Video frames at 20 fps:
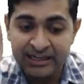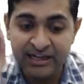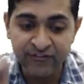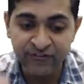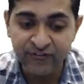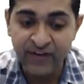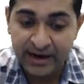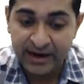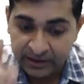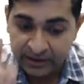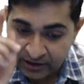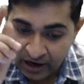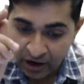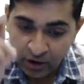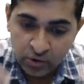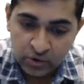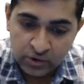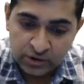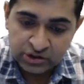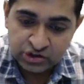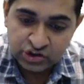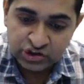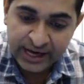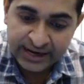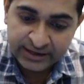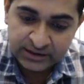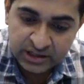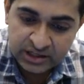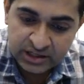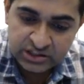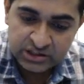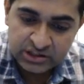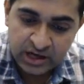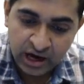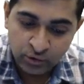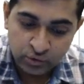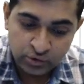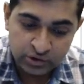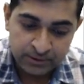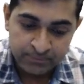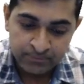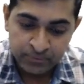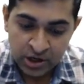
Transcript: defect. Now check this out.